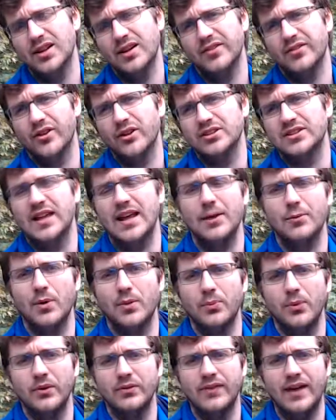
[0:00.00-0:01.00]
First at
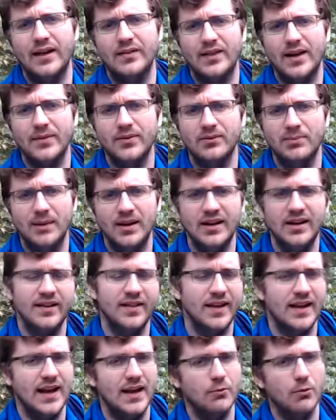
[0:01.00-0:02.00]
1.5 times speed,
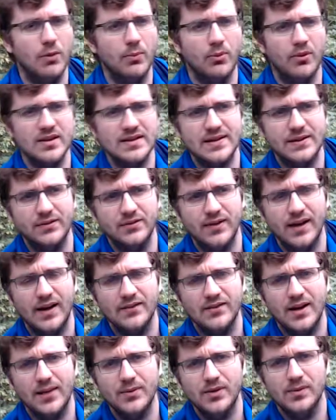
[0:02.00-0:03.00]
then at 1.75
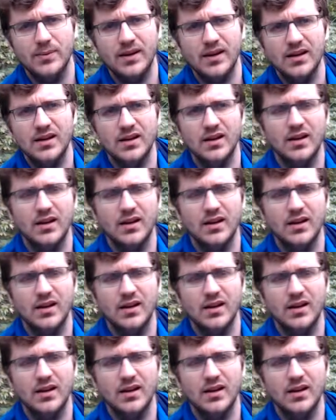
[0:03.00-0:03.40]
times speed.